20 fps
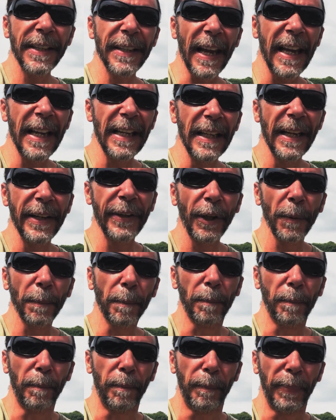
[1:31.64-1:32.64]
is a little
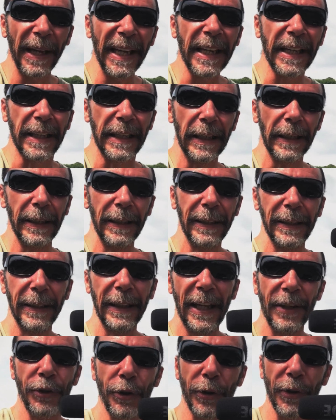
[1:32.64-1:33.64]
big.
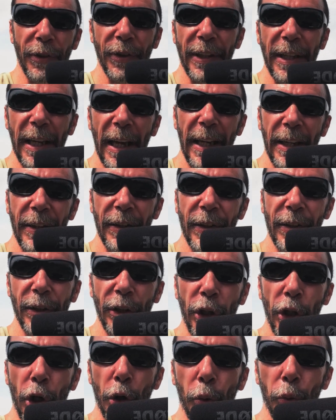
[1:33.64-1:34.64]
As you can see, it's
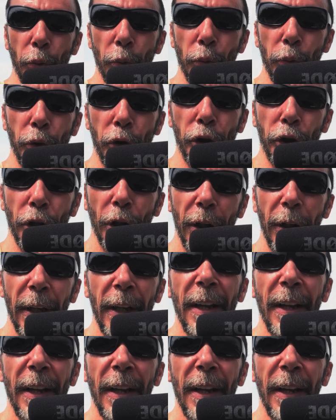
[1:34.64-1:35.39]
huge.